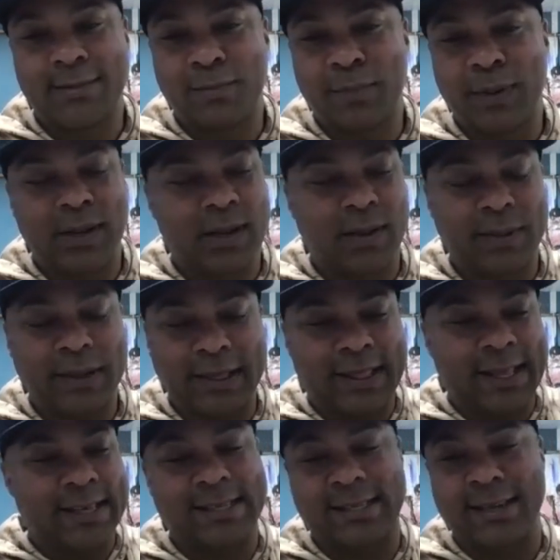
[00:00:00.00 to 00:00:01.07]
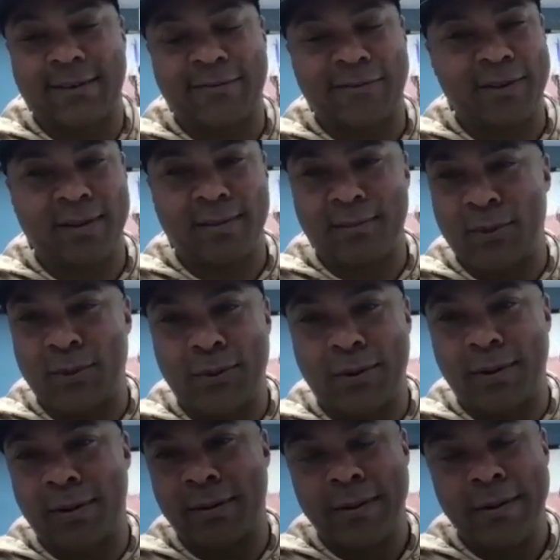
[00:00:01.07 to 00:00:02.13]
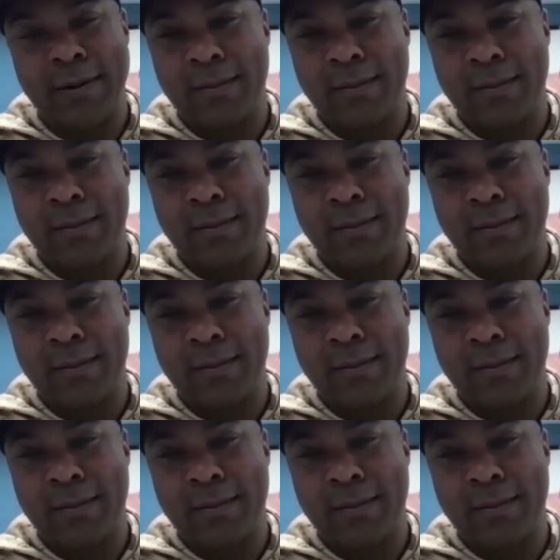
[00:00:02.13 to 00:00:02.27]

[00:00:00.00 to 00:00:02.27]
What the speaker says: becoming less stuffy and more,